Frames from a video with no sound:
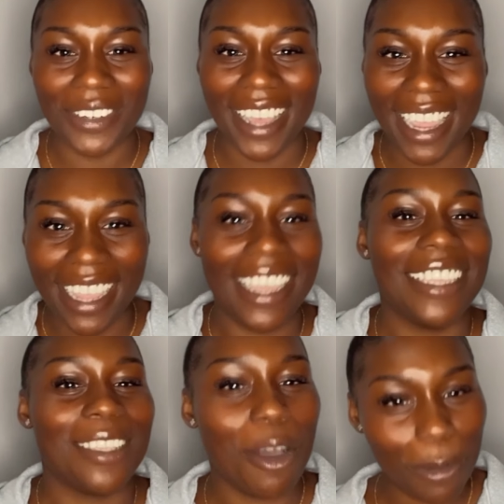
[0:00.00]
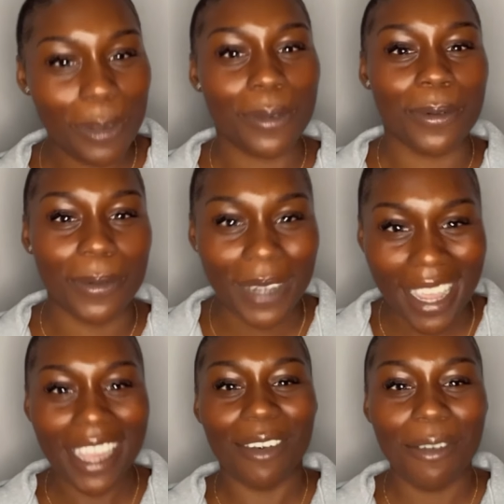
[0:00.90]
Like, it's old school.
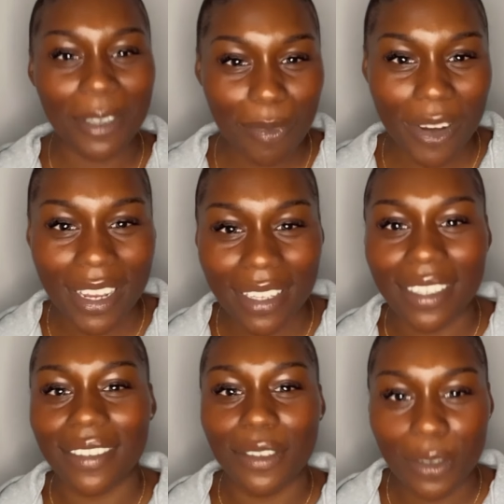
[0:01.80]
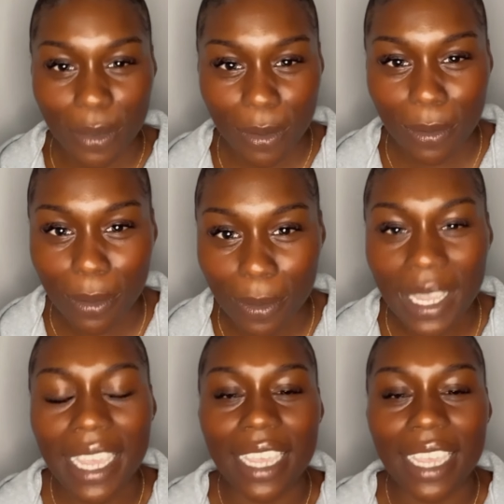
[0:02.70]
Like, knotless braids is new school,